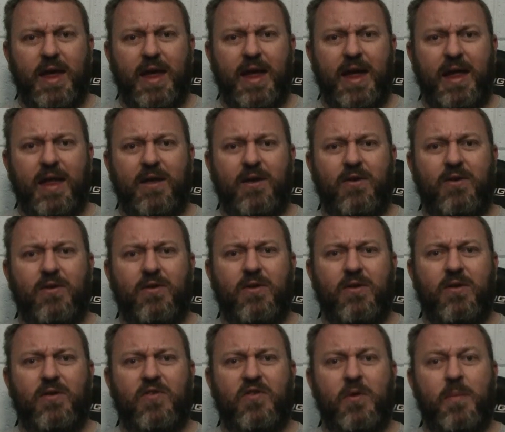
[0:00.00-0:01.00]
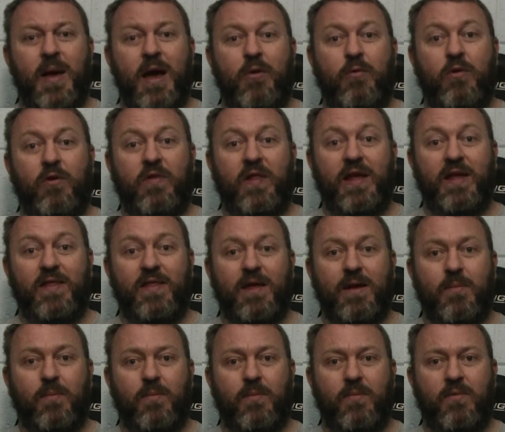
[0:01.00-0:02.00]
and somehow relate
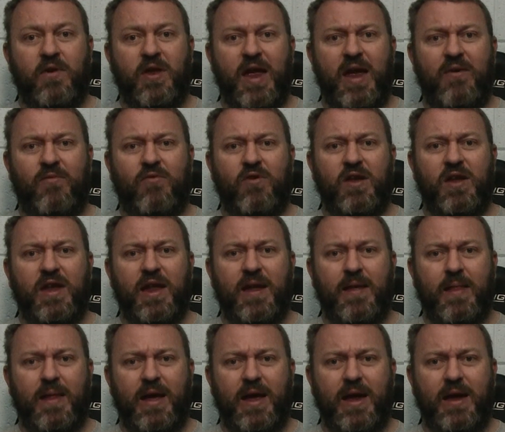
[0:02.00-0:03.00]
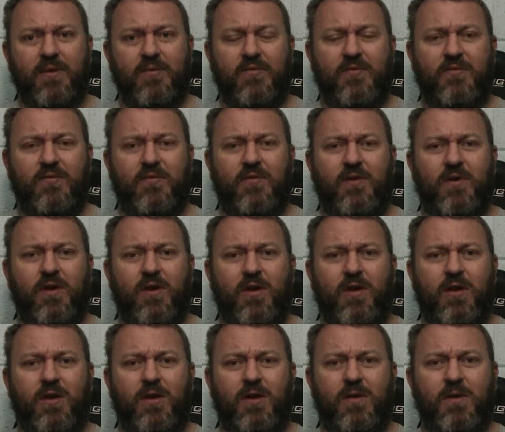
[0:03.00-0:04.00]
them to everyday life
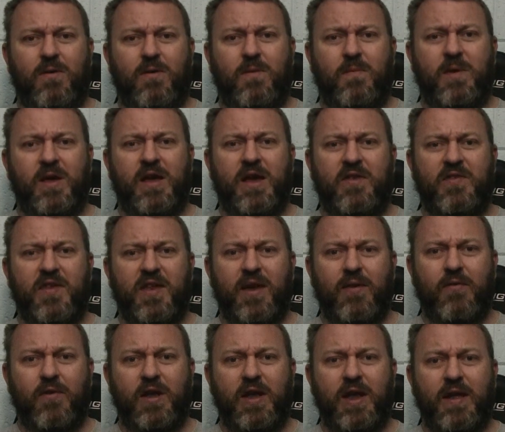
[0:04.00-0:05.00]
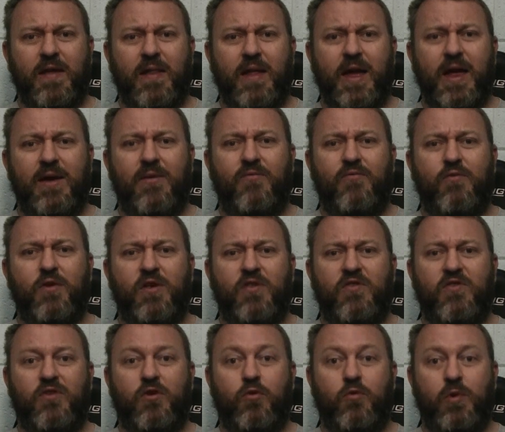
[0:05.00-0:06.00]
because in everyday life we
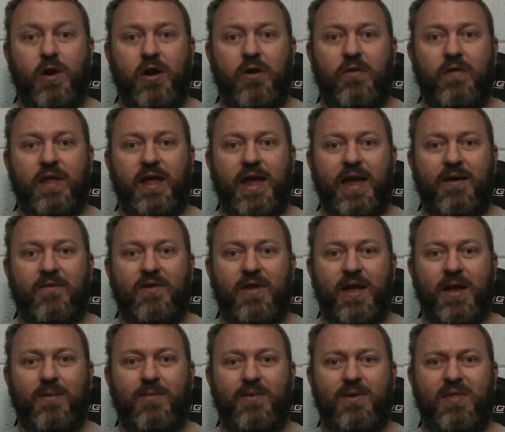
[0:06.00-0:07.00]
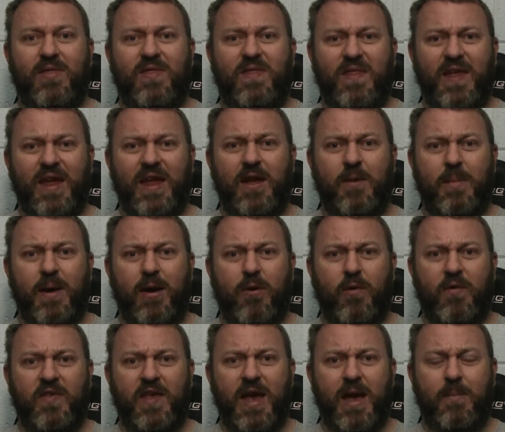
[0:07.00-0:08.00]
so rarely have time to think about
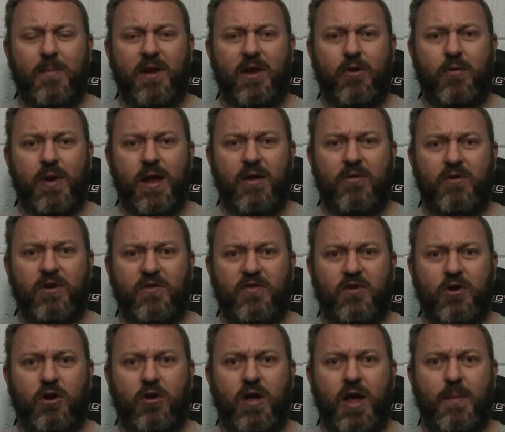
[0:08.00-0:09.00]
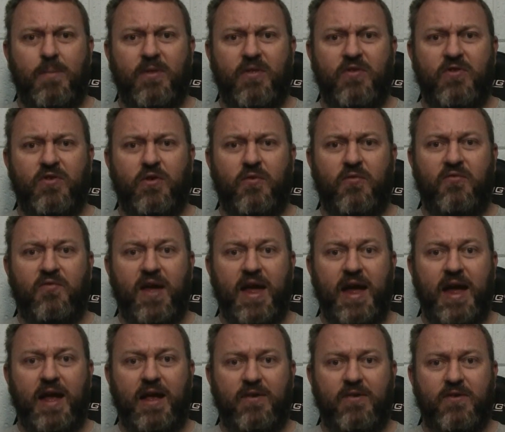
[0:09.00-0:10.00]
what's happening around us. It all happens so
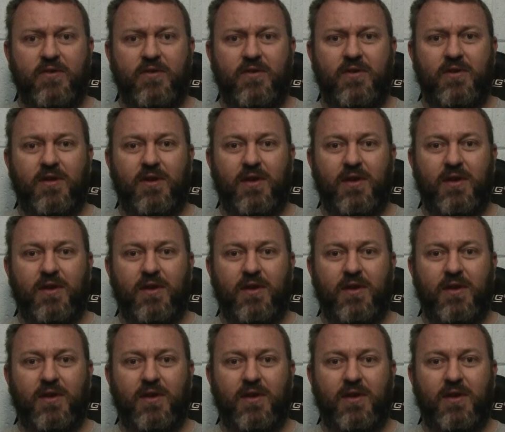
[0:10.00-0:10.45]
fast.